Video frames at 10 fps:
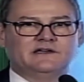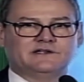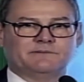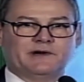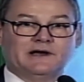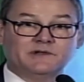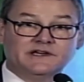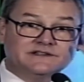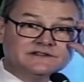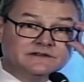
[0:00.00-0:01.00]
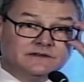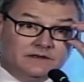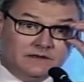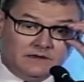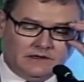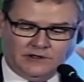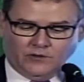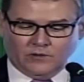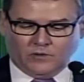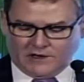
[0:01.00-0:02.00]
to publish
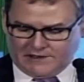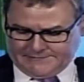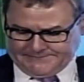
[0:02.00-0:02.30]
your work.